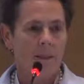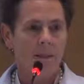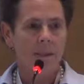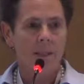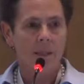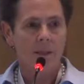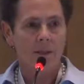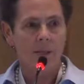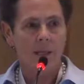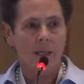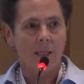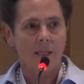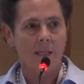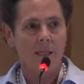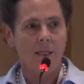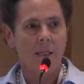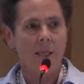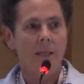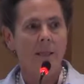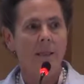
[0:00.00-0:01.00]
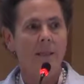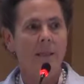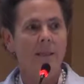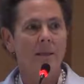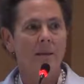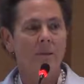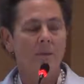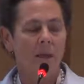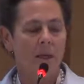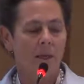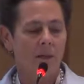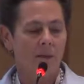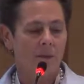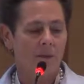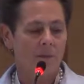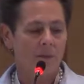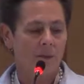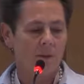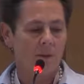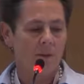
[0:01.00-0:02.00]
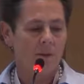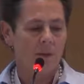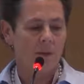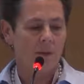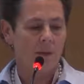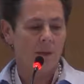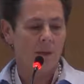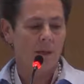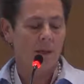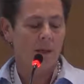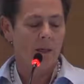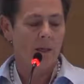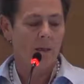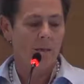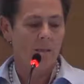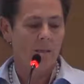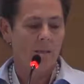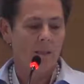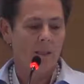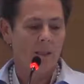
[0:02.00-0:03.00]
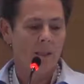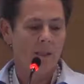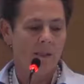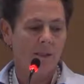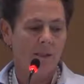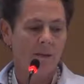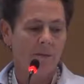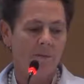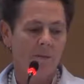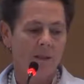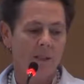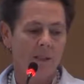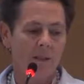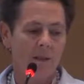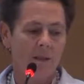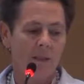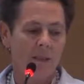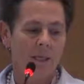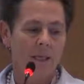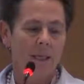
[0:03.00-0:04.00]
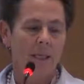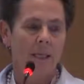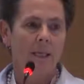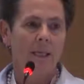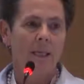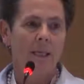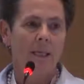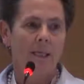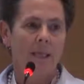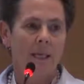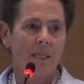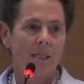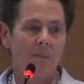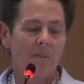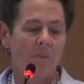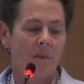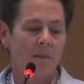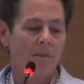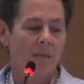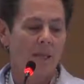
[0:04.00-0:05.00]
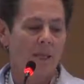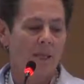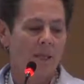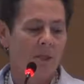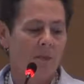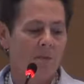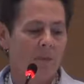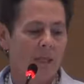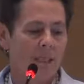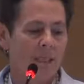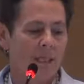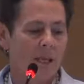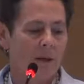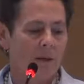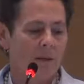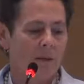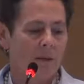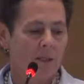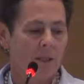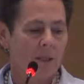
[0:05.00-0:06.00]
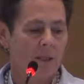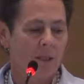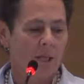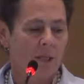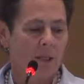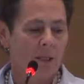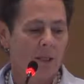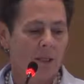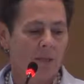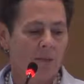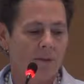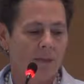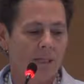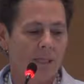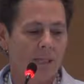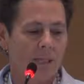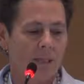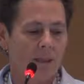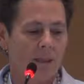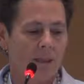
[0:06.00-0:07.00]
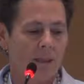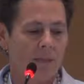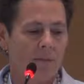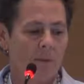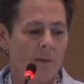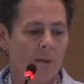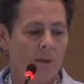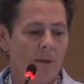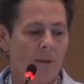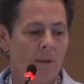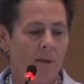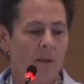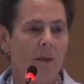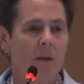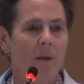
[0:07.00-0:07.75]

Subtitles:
Calcite scaling in the wells was pretty severe, and that's been managed by downhole injection of scale inhibitor